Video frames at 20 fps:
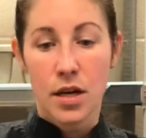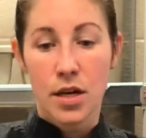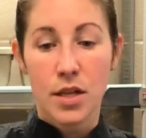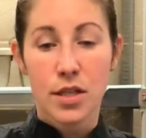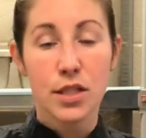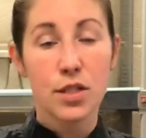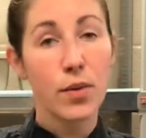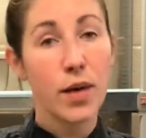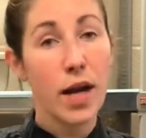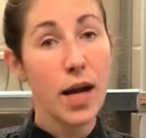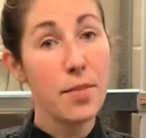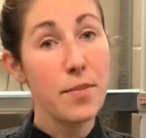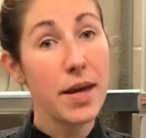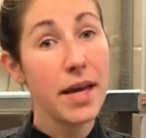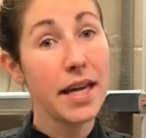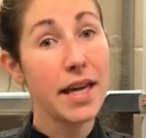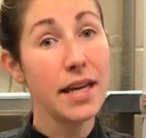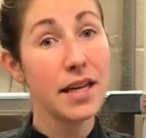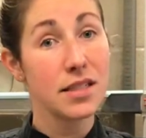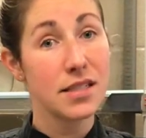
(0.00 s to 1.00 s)
So when I'm
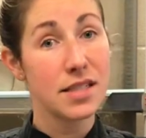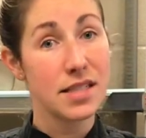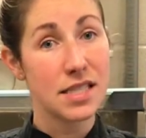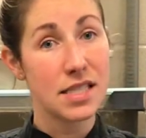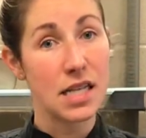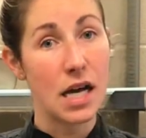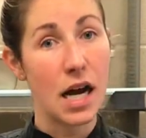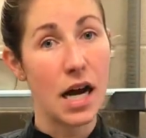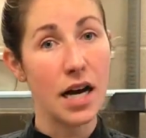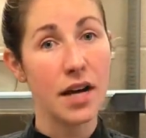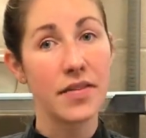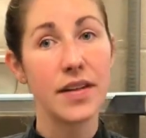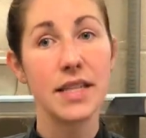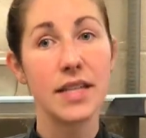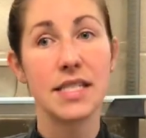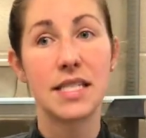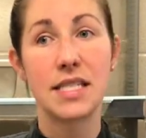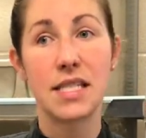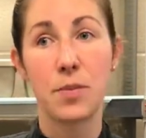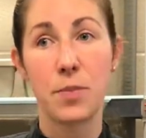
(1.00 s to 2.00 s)
making a stock that
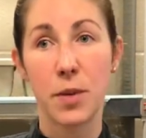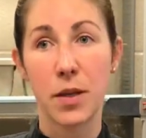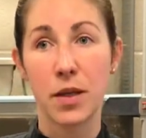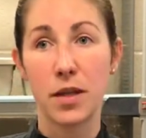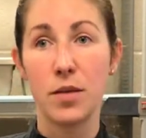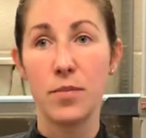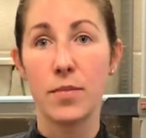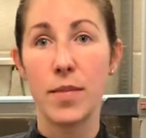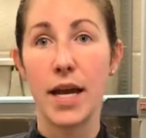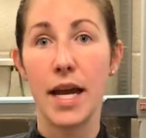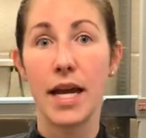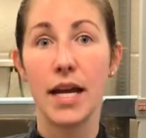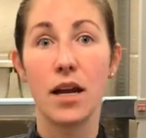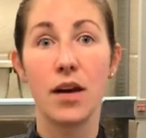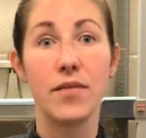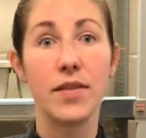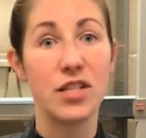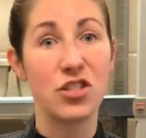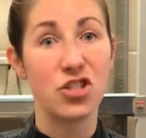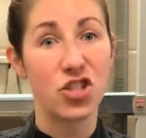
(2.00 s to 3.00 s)
is typically made
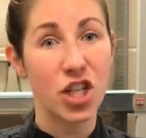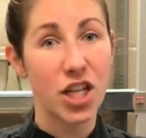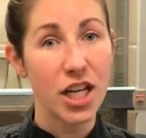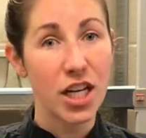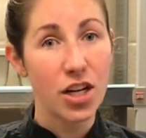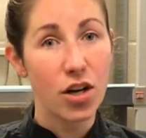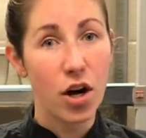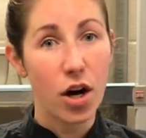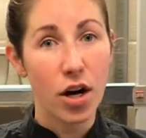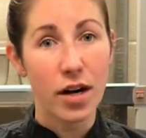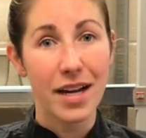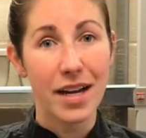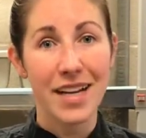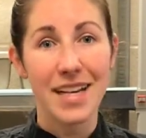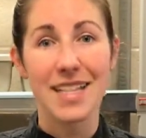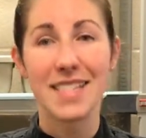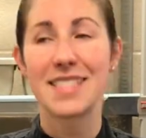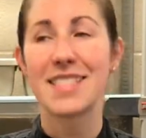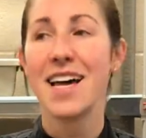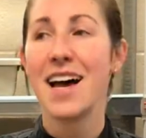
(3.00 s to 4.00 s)
of a chicken
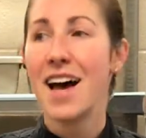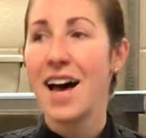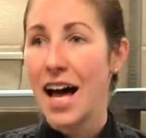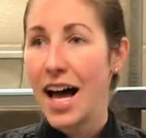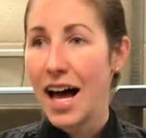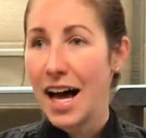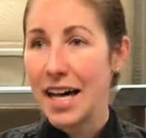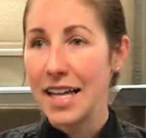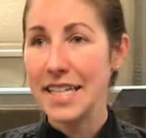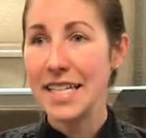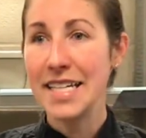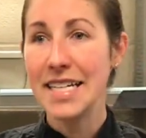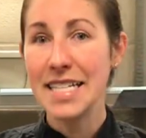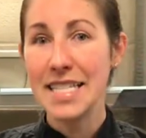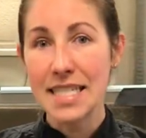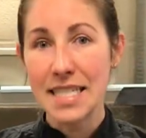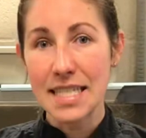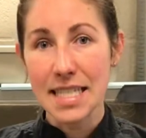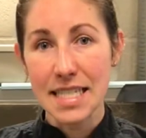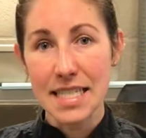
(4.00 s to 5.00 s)
carcass,
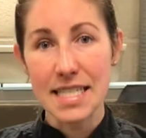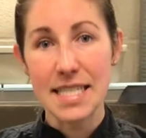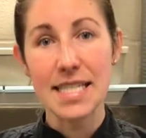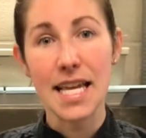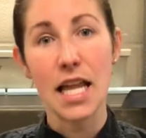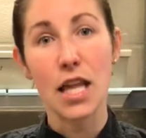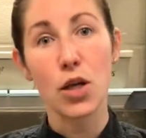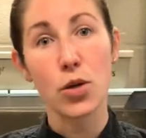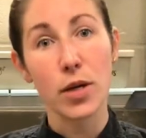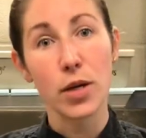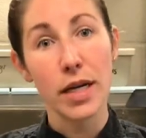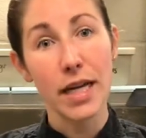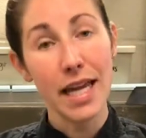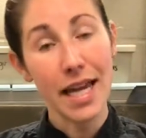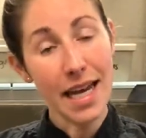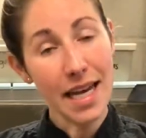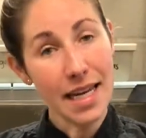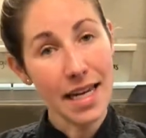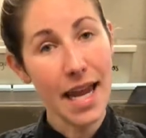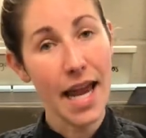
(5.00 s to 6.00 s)
onions, celery,
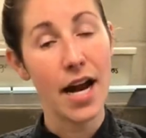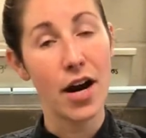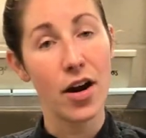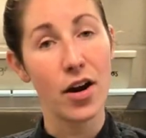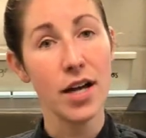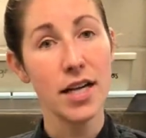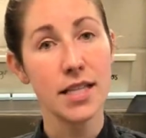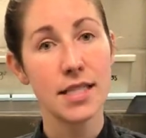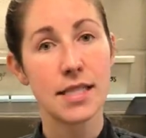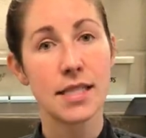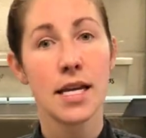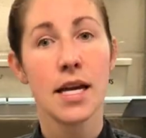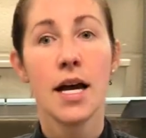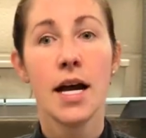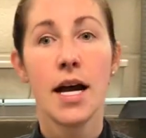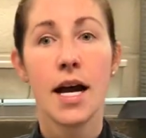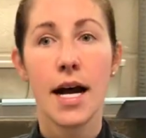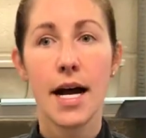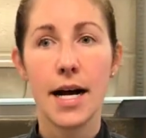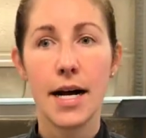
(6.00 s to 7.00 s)
and carrots,
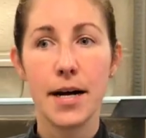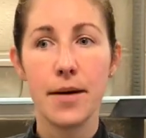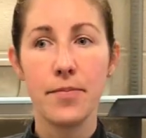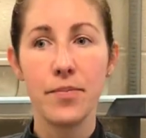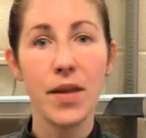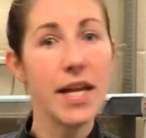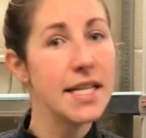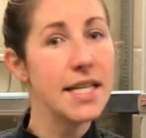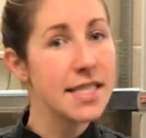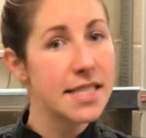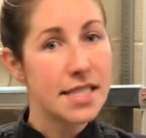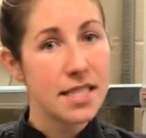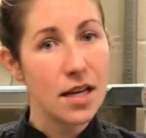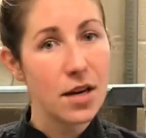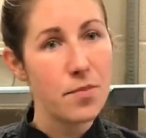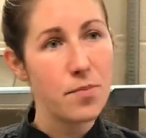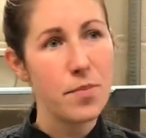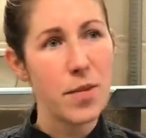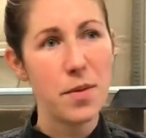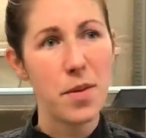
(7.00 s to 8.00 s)
and
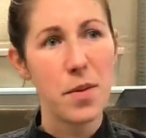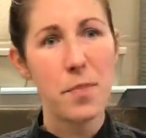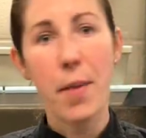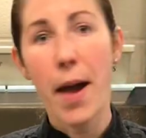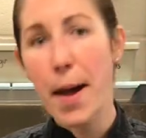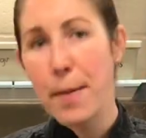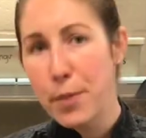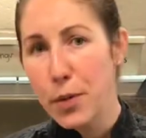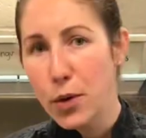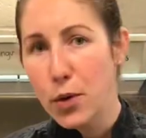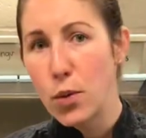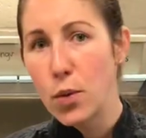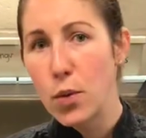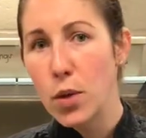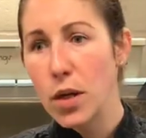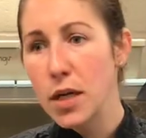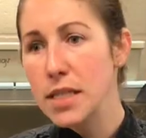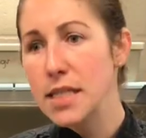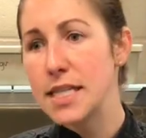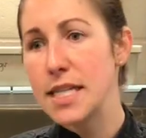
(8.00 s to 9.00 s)
some maybe
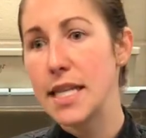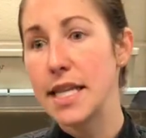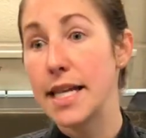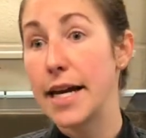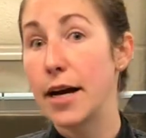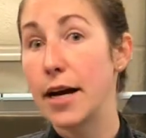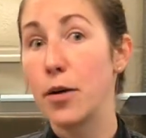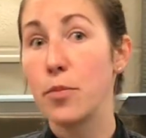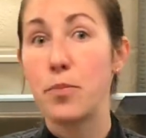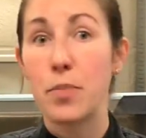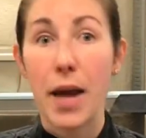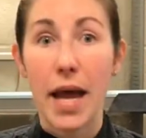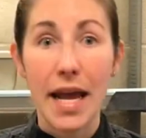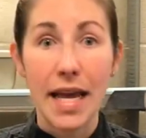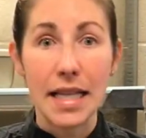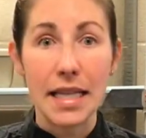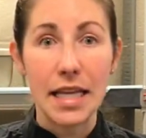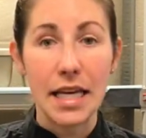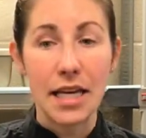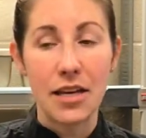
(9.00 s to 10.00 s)
peppercorns in there, bay
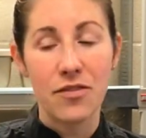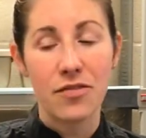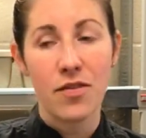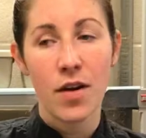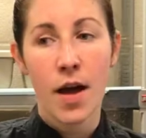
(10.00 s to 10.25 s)
leaf.